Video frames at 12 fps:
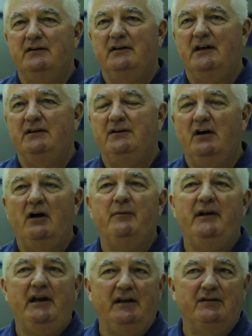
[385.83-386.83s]
that
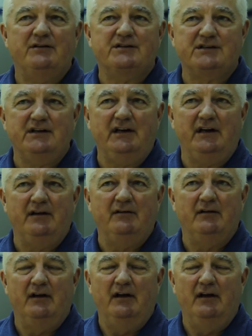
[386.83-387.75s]
dominated the scene